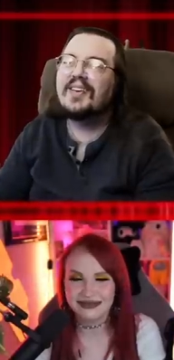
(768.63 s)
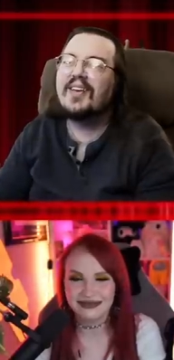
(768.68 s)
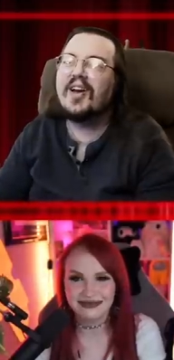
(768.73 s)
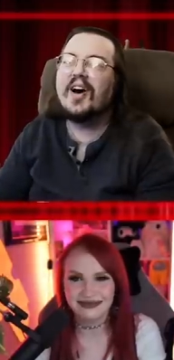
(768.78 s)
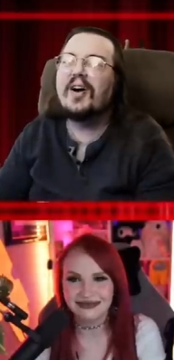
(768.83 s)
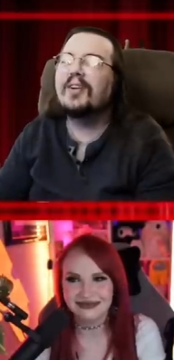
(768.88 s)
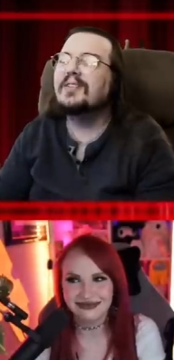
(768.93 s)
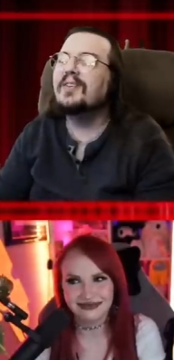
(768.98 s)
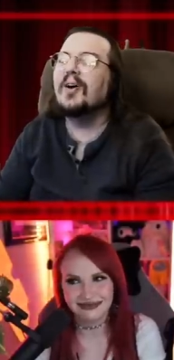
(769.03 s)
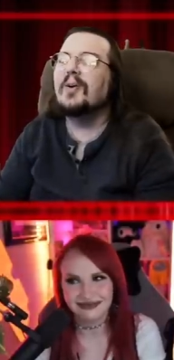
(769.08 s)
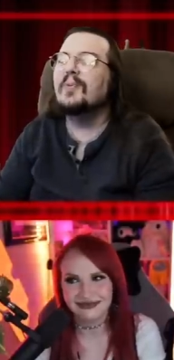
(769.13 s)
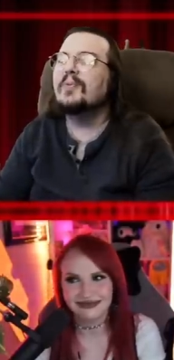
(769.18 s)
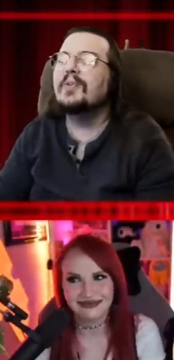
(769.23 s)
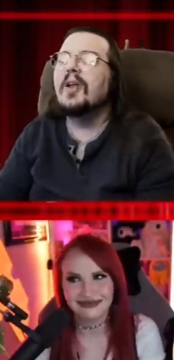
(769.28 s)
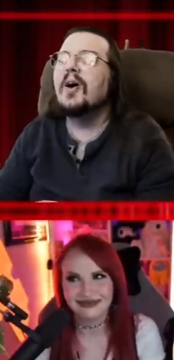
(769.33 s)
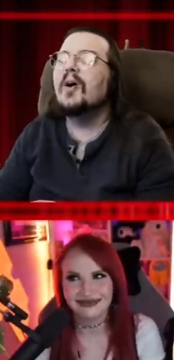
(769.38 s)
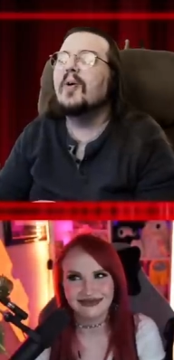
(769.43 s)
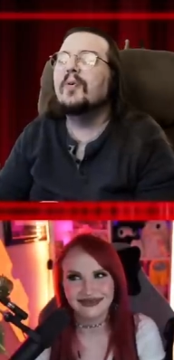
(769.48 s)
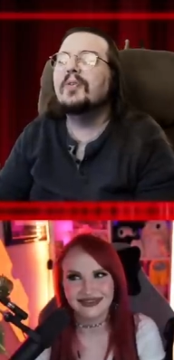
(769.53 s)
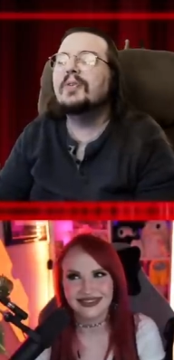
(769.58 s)
Speaker 1: Y'all don't
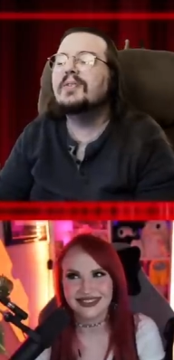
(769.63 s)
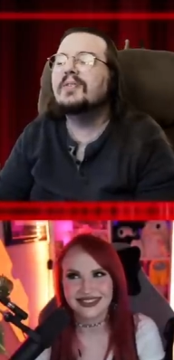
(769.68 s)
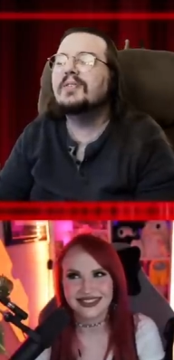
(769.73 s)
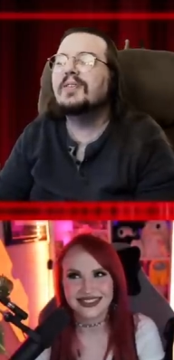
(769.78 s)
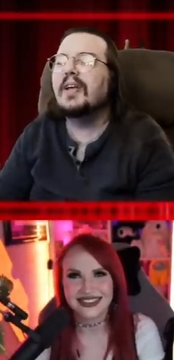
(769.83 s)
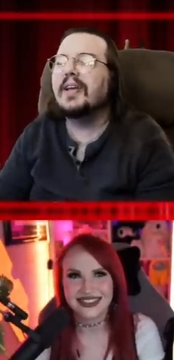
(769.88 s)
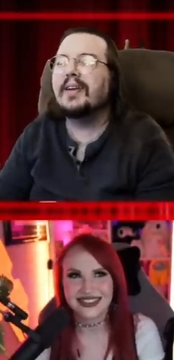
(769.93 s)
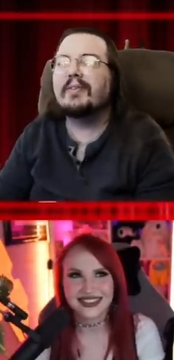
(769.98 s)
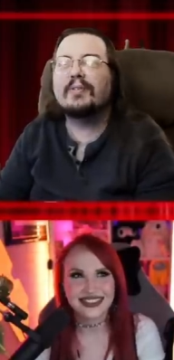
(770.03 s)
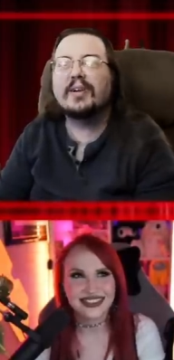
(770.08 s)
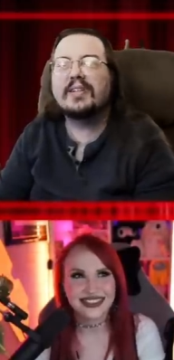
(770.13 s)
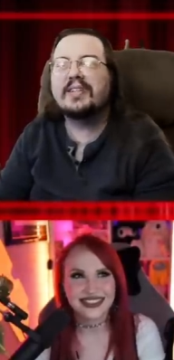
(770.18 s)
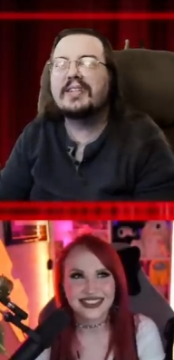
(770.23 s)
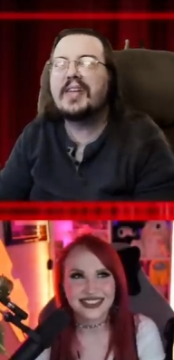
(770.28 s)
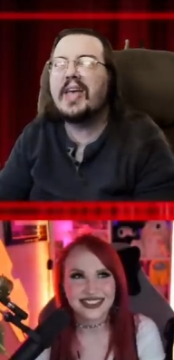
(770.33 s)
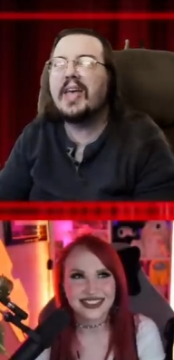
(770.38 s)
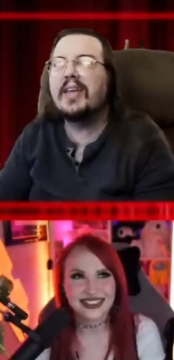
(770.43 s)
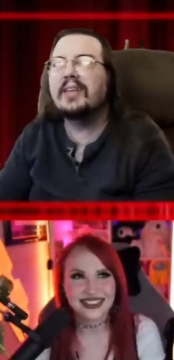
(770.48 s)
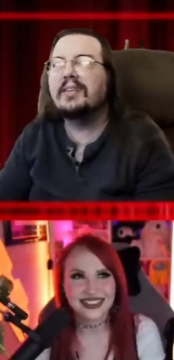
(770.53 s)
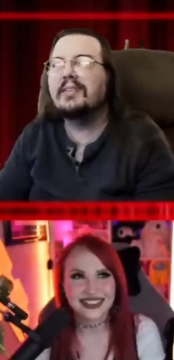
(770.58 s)
know. This is like, what,
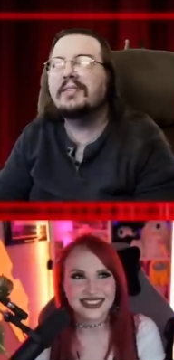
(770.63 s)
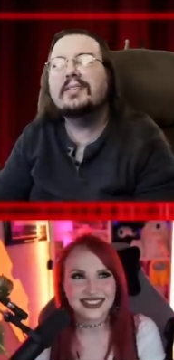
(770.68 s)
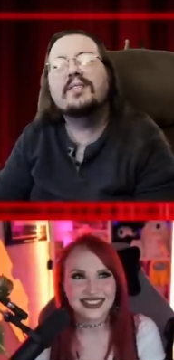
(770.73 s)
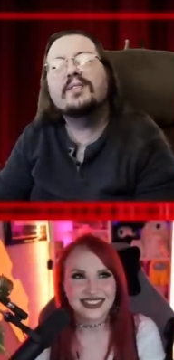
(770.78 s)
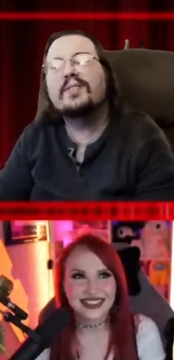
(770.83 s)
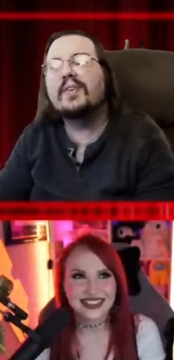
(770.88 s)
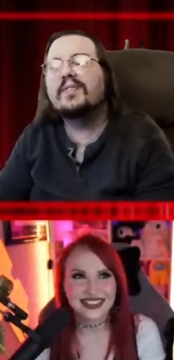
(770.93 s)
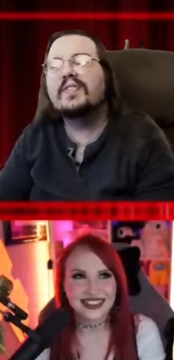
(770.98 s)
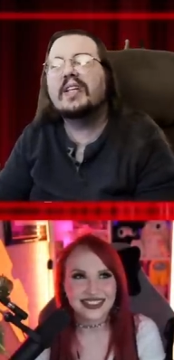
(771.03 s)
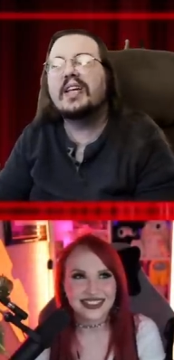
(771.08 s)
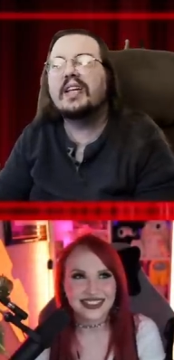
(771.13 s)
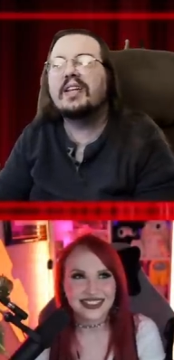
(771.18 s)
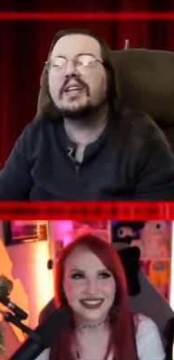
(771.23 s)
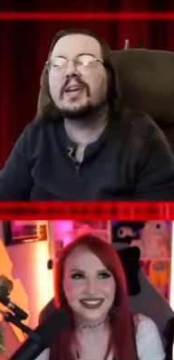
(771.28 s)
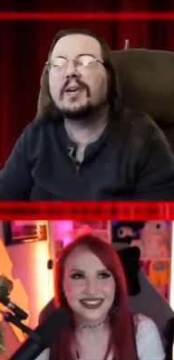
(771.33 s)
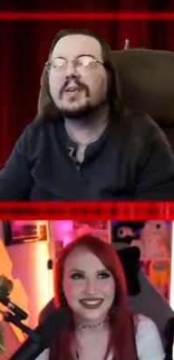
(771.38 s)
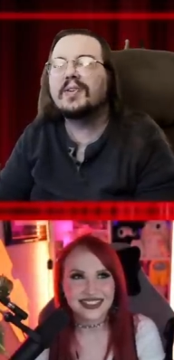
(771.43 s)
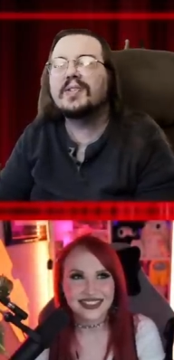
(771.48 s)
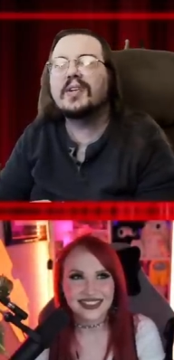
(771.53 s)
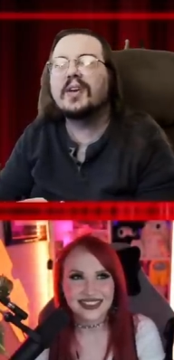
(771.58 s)
10, 15
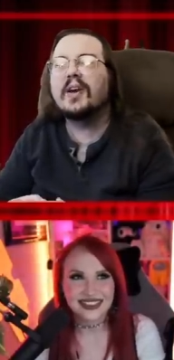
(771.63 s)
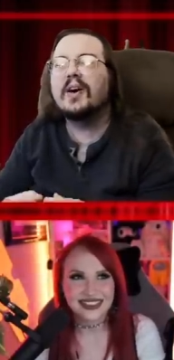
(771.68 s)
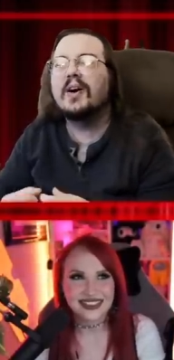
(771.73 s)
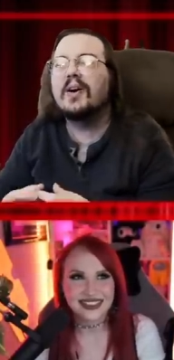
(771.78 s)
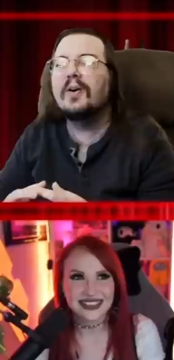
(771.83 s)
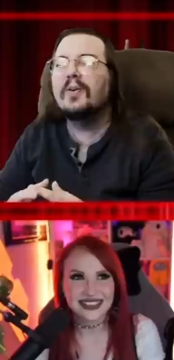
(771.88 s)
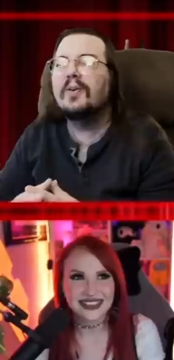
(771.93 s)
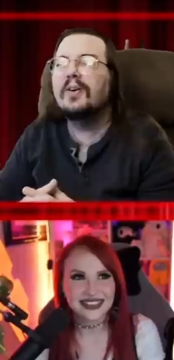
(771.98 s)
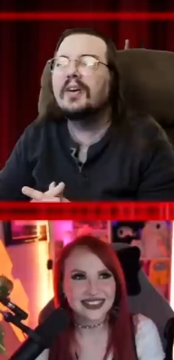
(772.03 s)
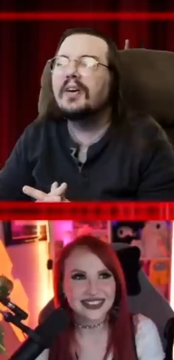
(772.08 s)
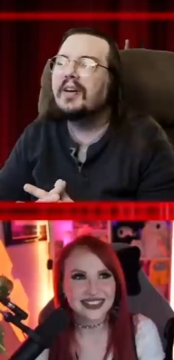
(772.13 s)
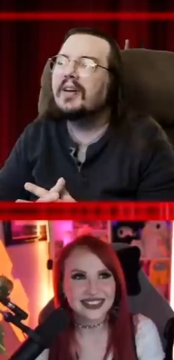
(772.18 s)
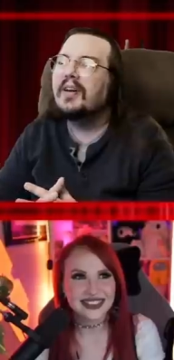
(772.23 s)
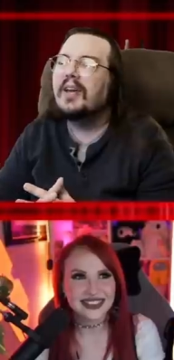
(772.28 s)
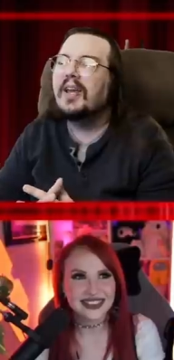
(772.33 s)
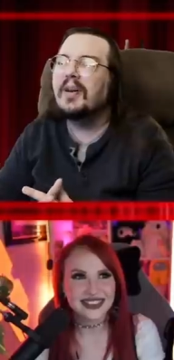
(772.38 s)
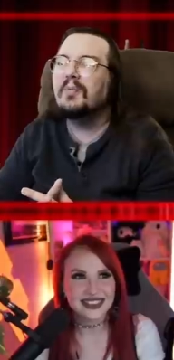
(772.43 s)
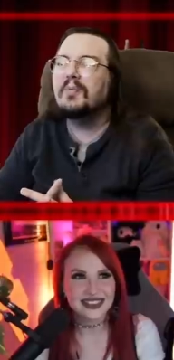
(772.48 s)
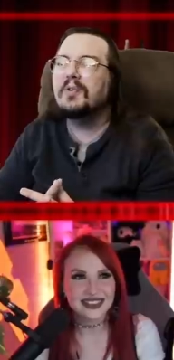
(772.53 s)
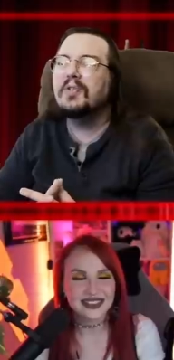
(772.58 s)
years ago?
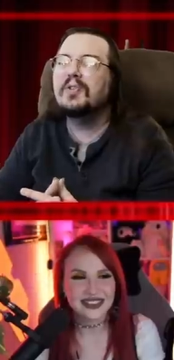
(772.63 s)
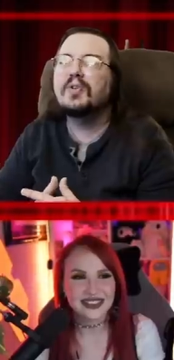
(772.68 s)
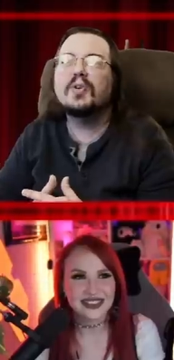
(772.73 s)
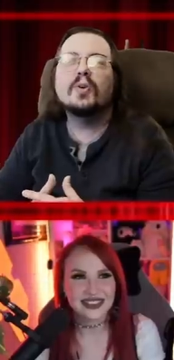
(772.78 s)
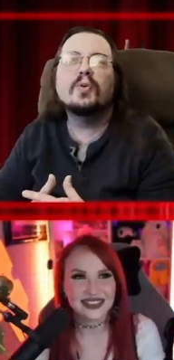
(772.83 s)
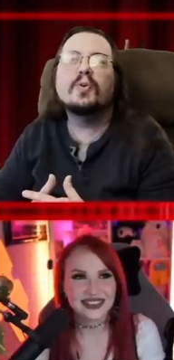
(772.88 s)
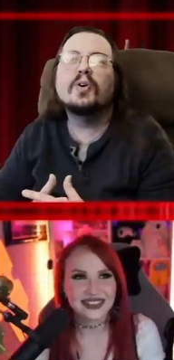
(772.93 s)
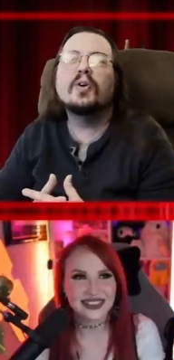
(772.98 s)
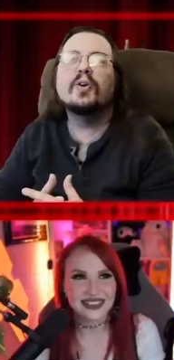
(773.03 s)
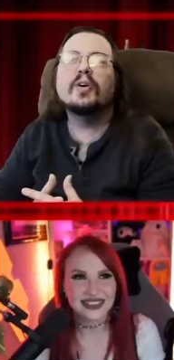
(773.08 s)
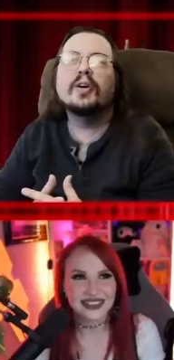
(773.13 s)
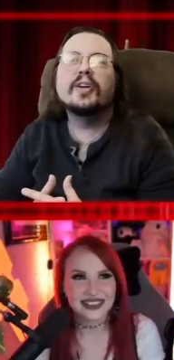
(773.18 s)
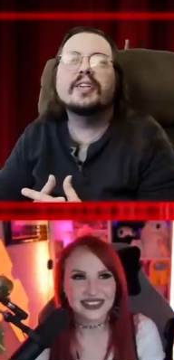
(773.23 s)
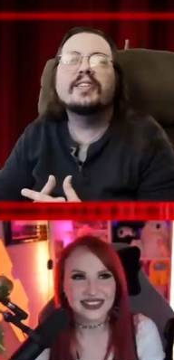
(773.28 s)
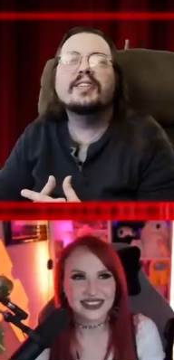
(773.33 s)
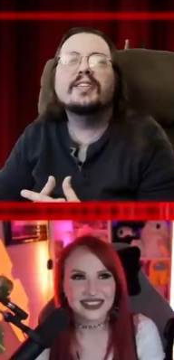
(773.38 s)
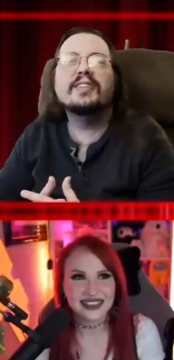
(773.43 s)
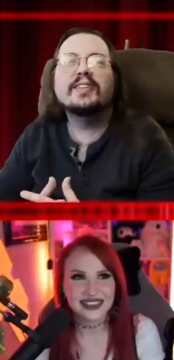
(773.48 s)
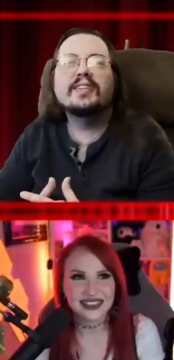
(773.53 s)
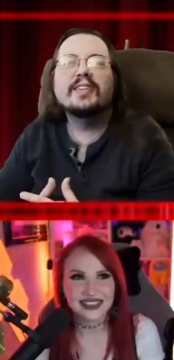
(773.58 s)
It was so
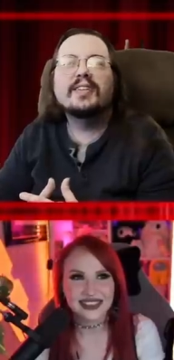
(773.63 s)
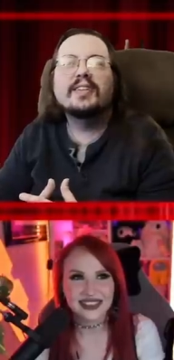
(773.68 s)
good.